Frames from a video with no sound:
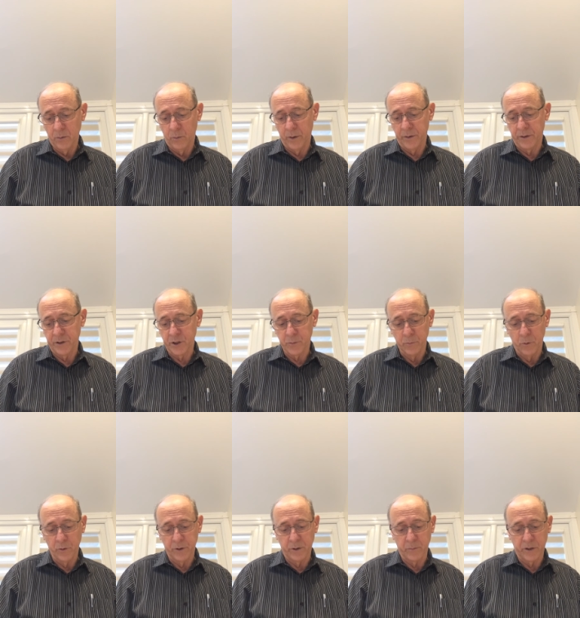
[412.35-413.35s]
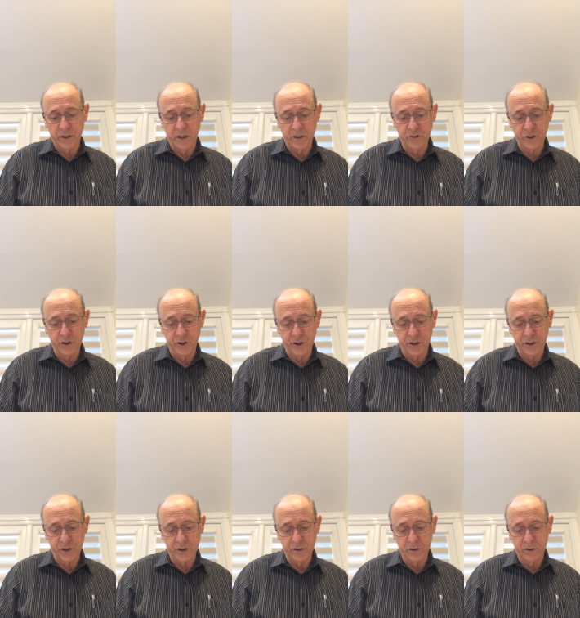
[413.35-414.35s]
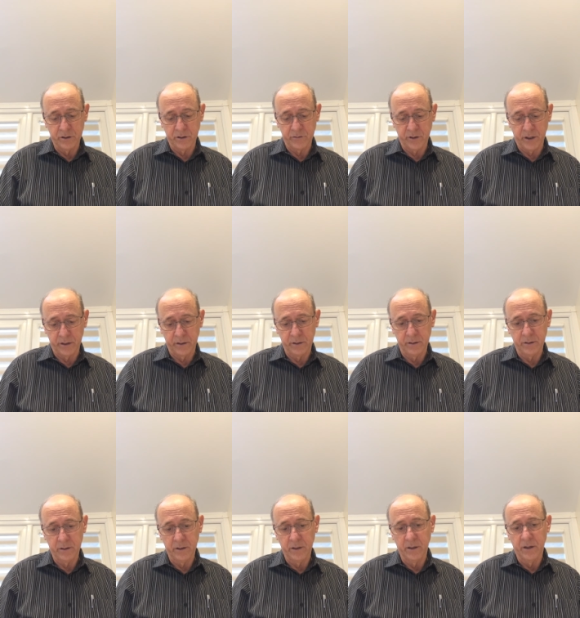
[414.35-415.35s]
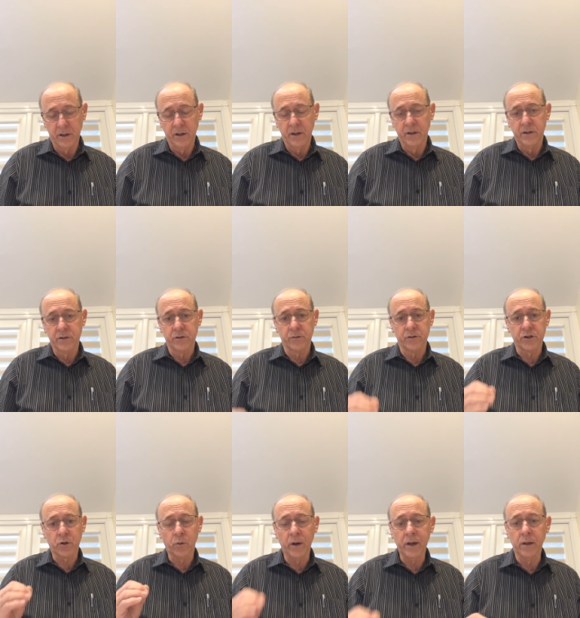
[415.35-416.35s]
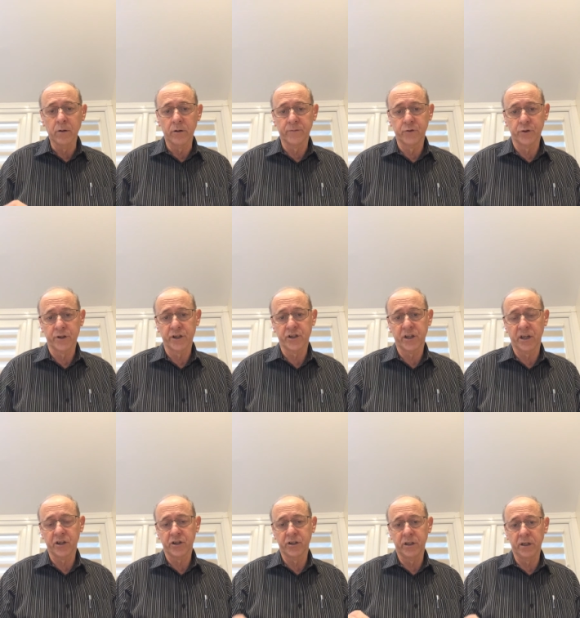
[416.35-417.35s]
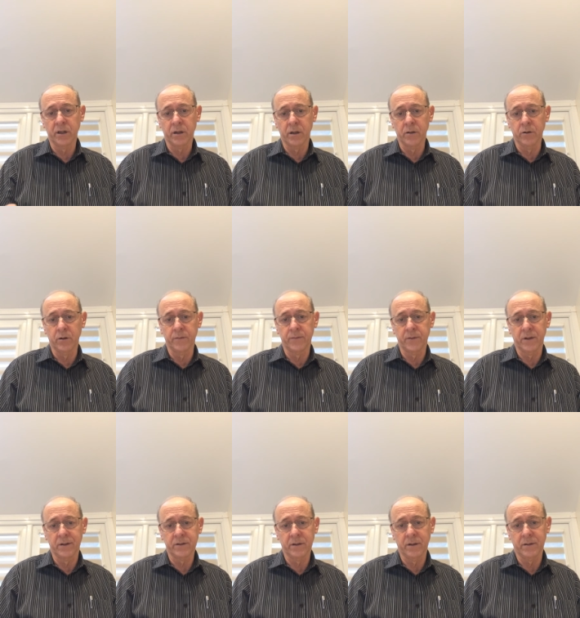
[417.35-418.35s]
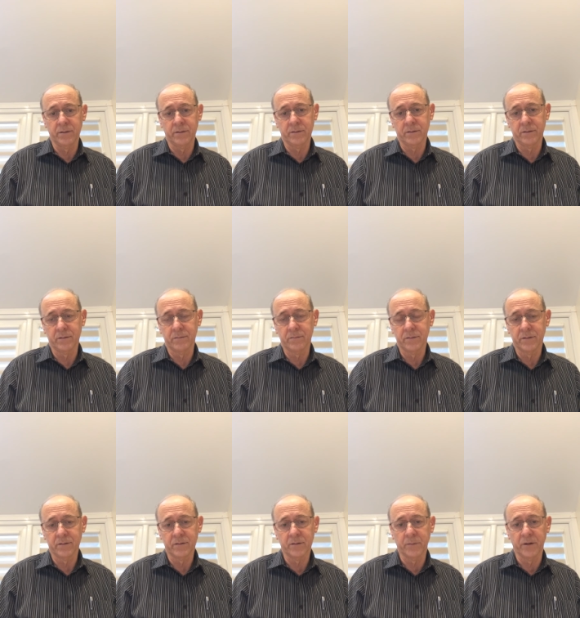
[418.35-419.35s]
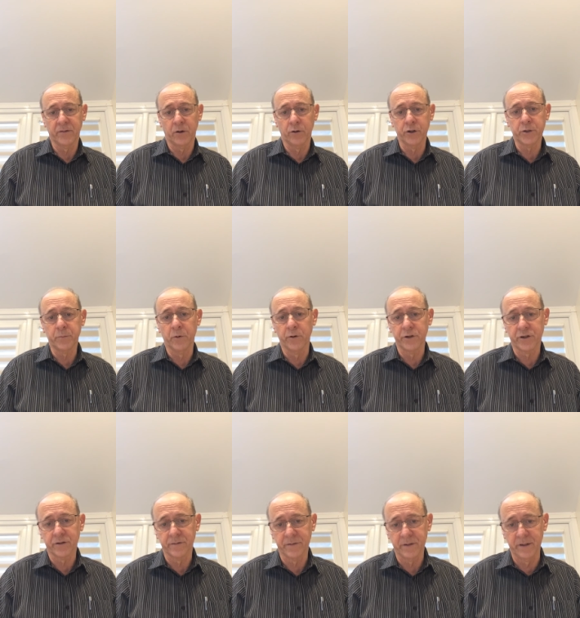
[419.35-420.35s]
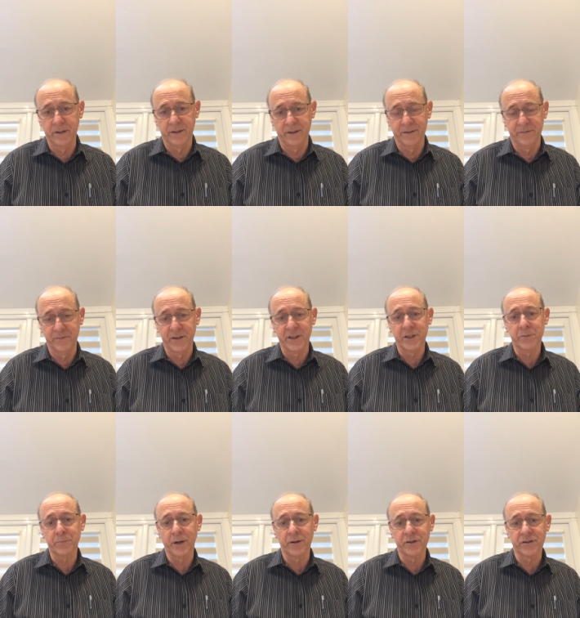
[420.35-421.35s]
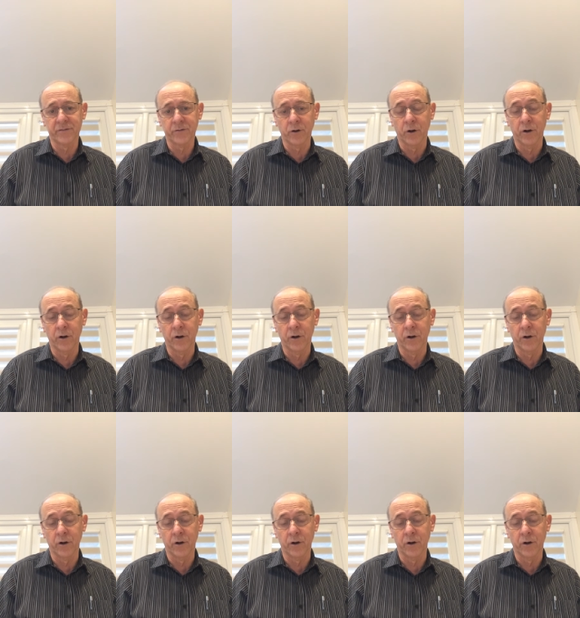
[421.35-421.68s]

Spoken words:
where there is more than 100 years to run. So there's quite a lot of jurisdiction here, it's a bit of a hodgepodge of various powers they've